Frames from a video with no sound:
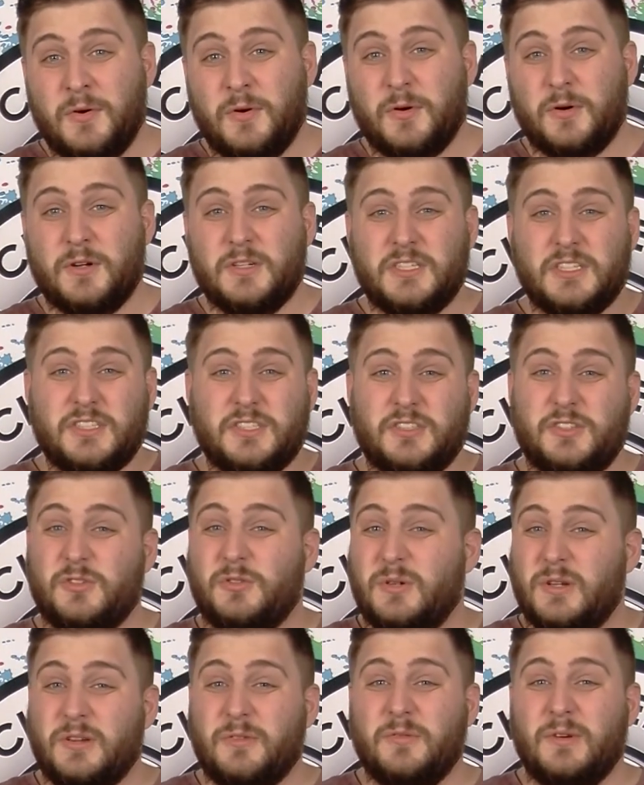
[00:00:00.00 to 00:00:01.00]
or just
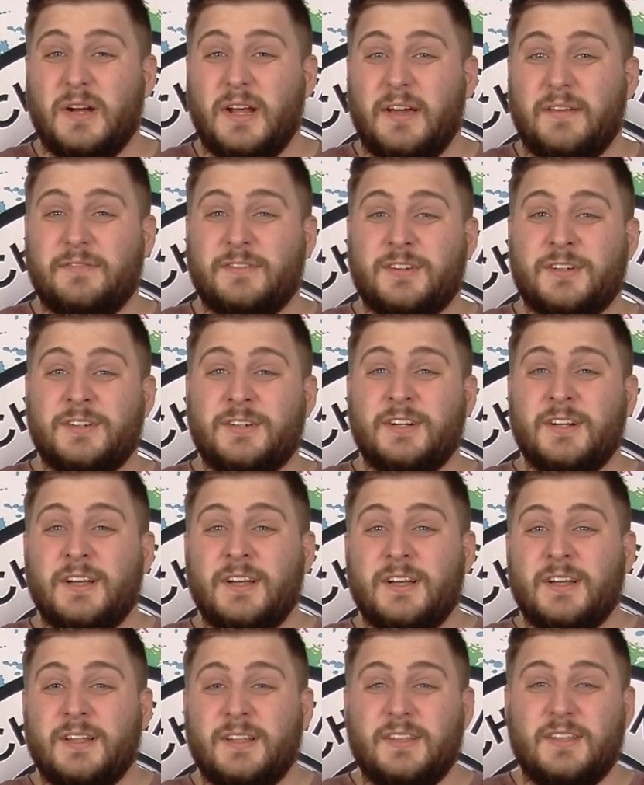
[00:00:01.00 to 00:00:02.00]
doing whatever
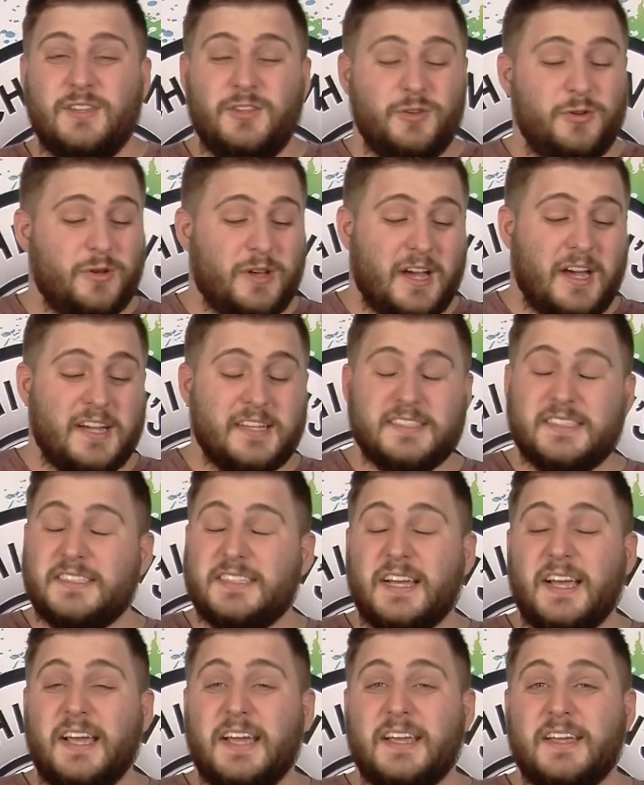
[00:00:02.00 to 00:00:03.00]
you guys
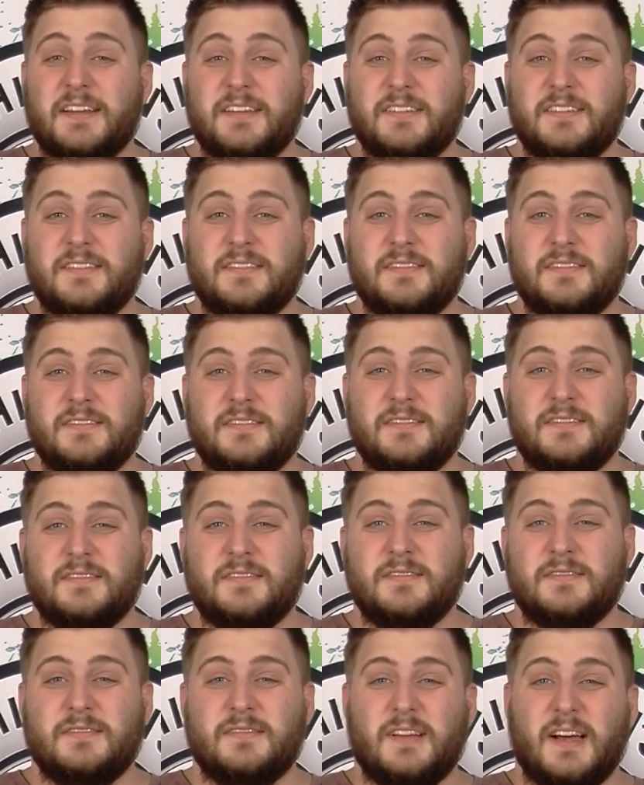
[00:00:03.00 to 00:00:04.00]
say?
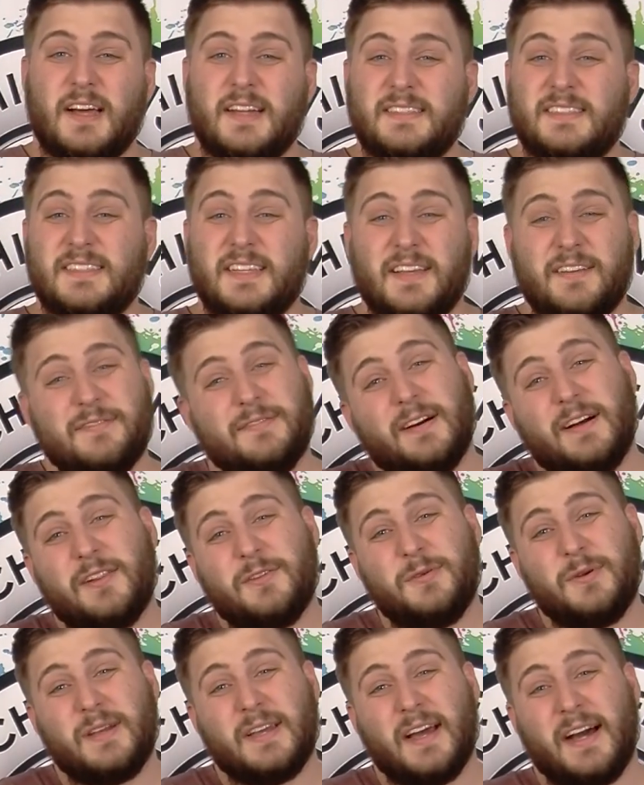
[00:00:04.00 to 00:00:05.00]
I'd say
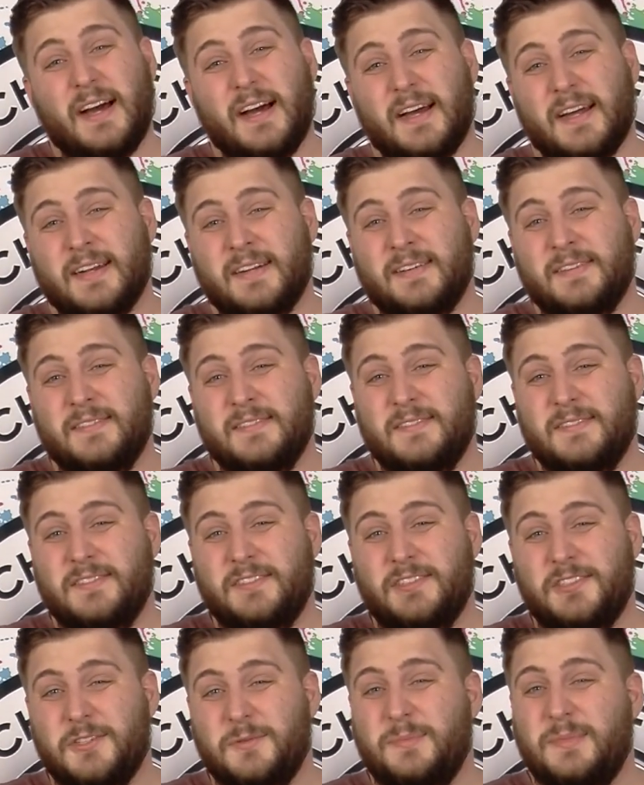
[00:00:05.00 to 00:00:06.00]
following God
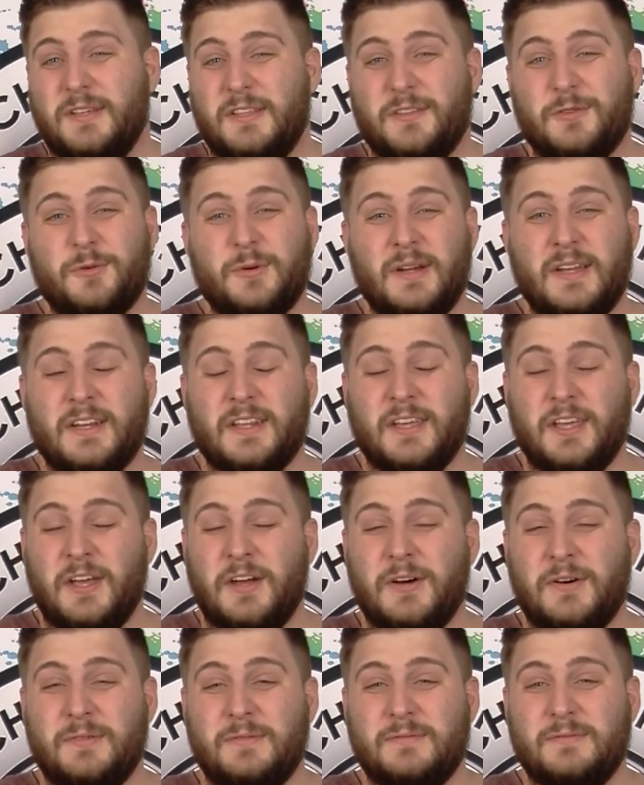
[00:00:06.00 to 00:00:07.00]
should be the way to
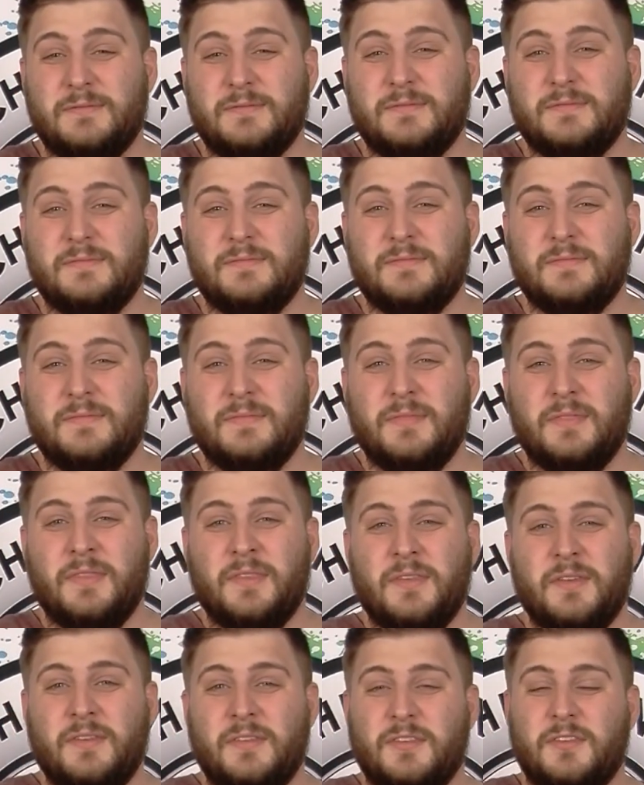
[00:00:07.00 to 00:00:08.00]
go.
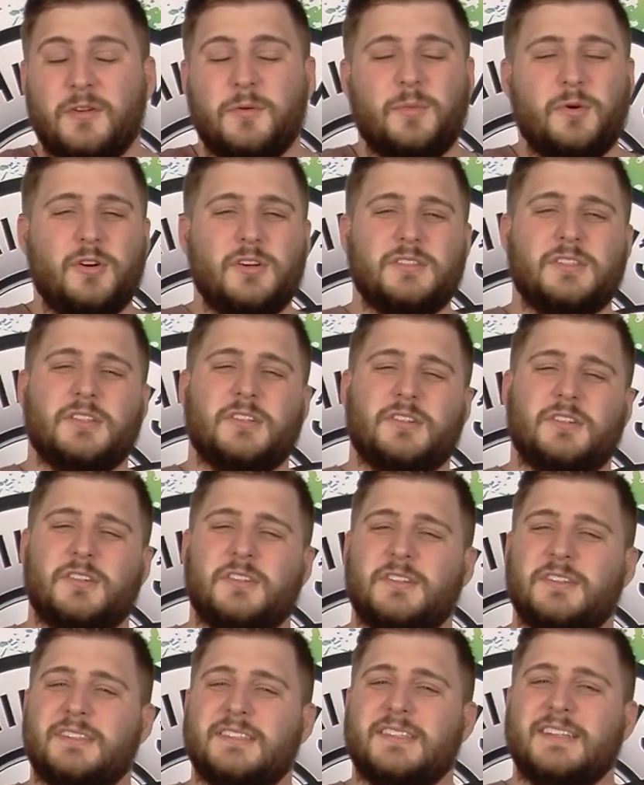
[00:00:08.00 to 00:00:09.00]
So boys and
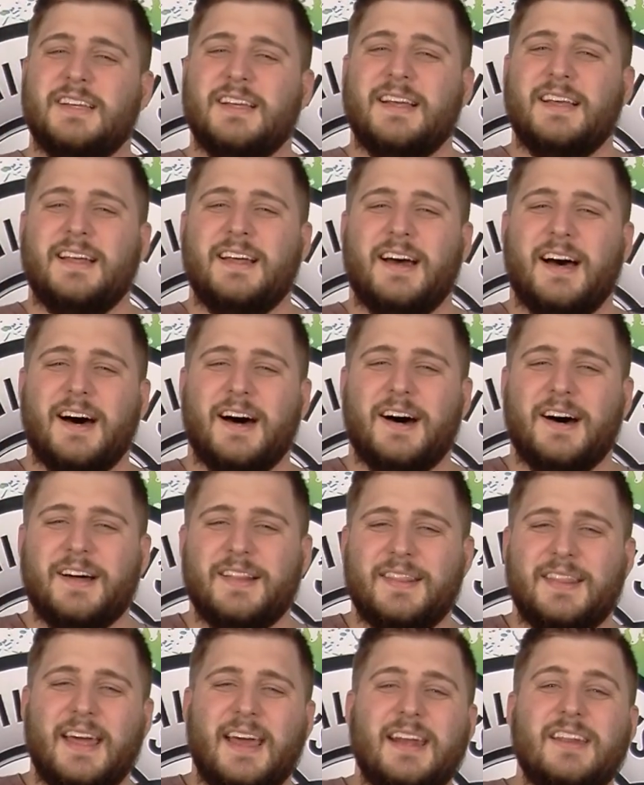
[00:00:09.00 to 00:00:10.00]
girls,
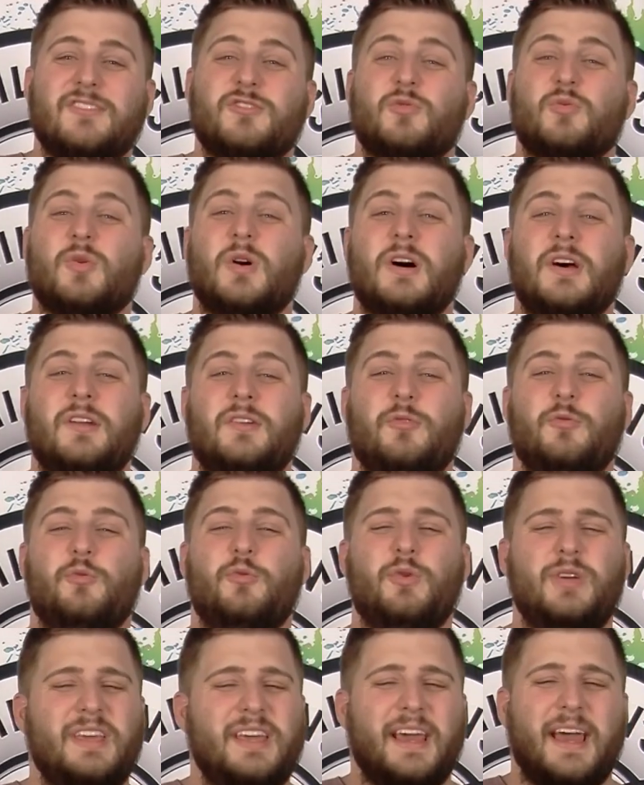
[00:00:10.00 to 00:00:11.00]
that is what
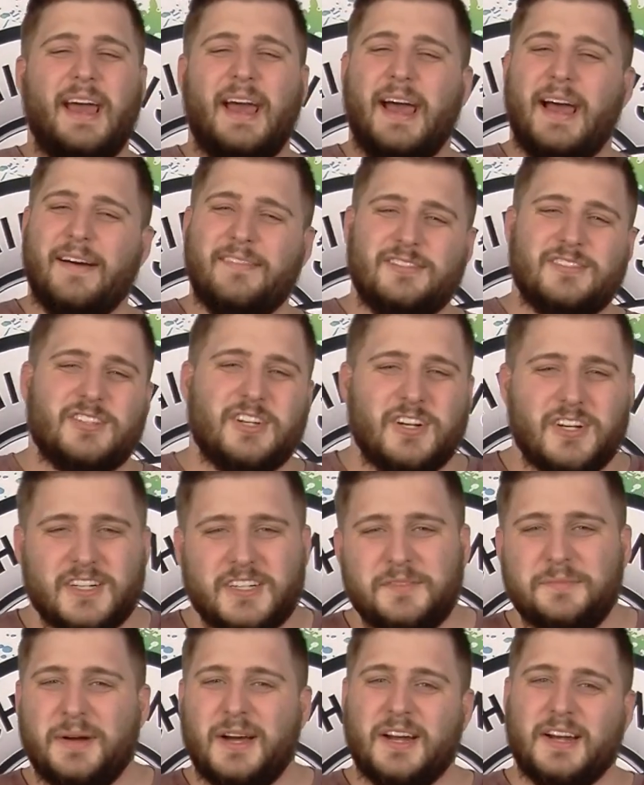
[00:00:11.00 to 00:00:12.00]
we have
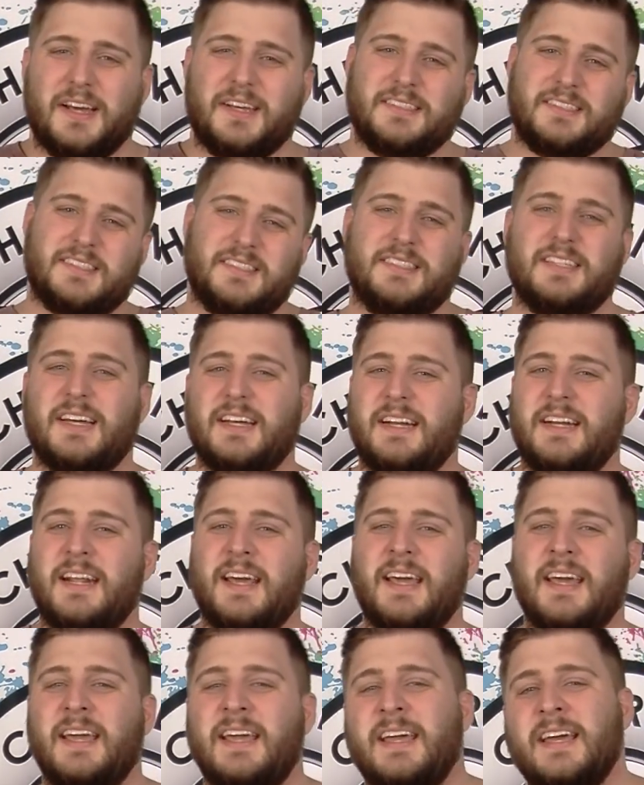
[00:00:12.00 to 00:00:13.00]
talked about on
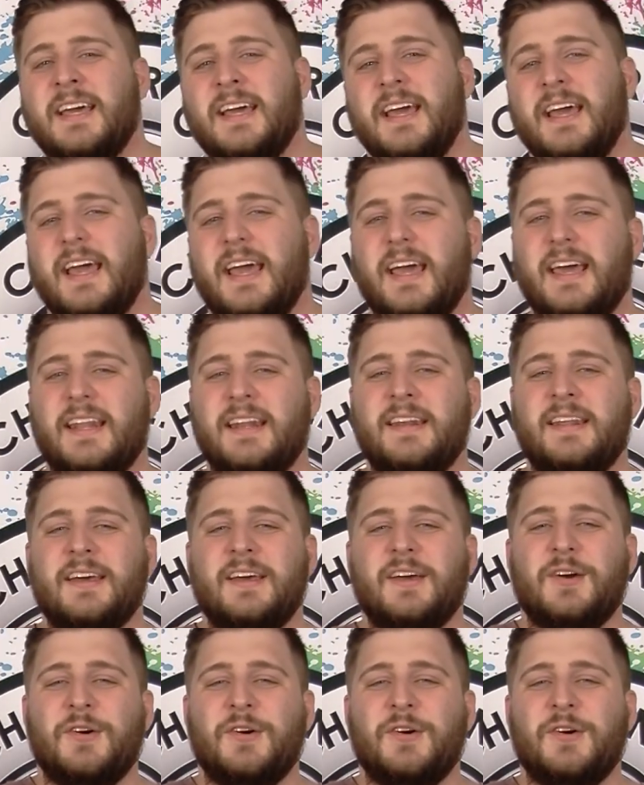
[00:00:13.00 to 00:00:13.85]
Sunday, and